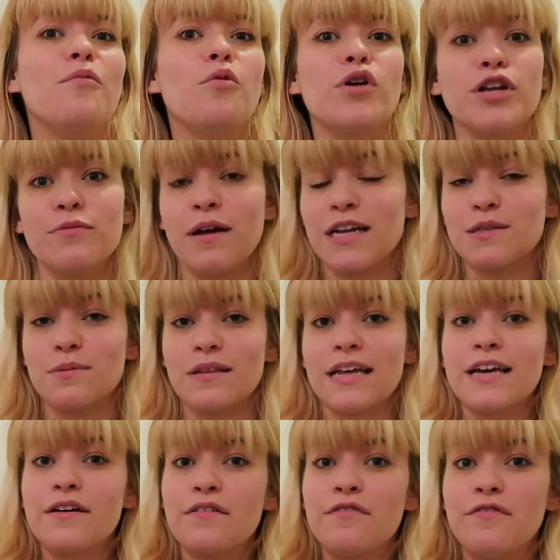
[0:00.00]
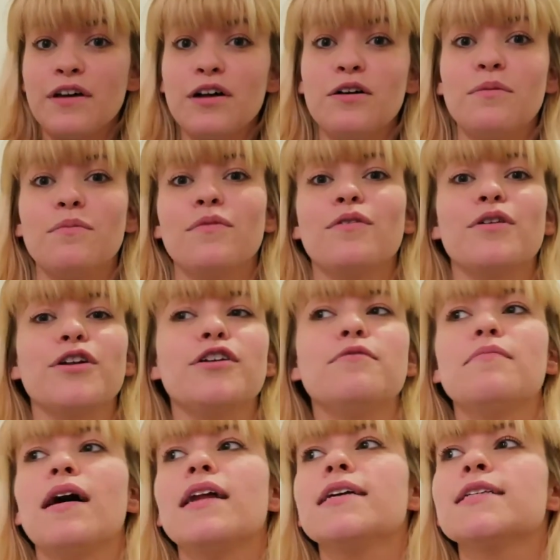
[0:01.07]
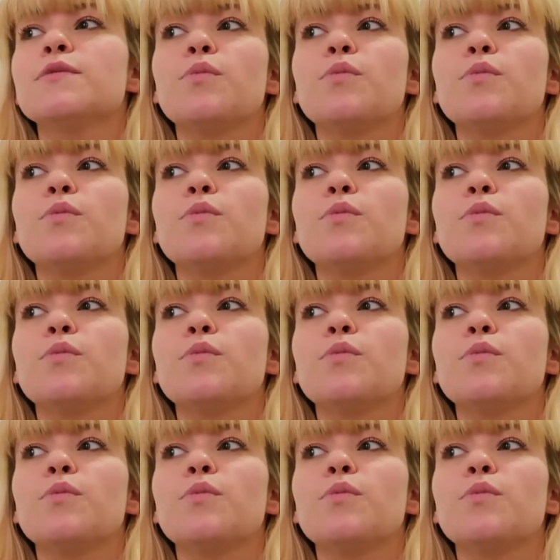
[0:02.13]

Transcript: Or you might as well like film, or you might as